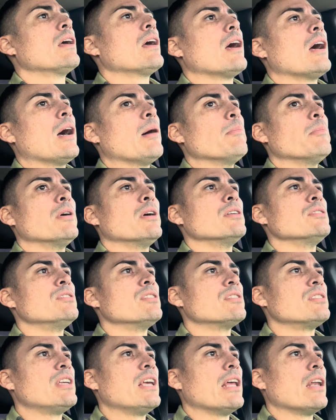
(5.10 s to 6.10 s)
I'm uh,
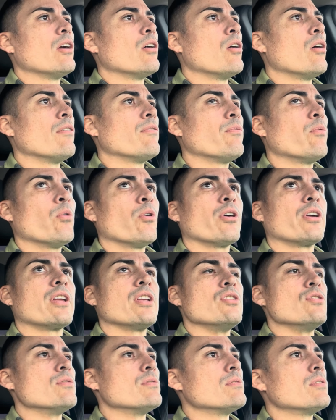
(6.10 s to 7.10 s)
just getting off work
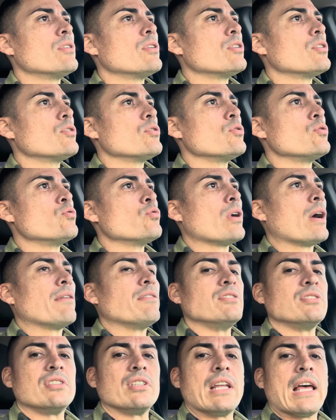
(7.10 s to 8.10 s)
and
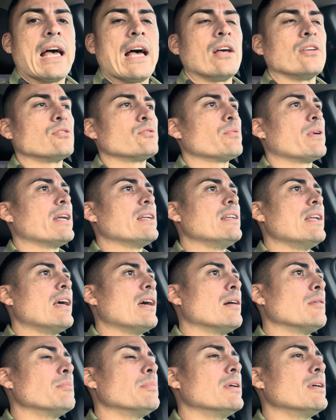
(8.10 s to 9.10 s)
driving to the house right
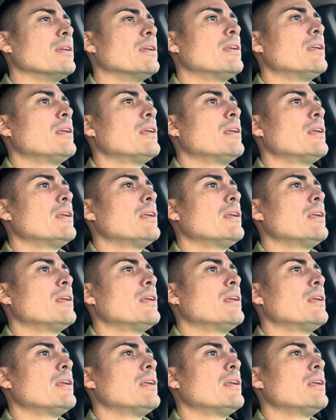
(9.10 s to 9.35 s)
now, but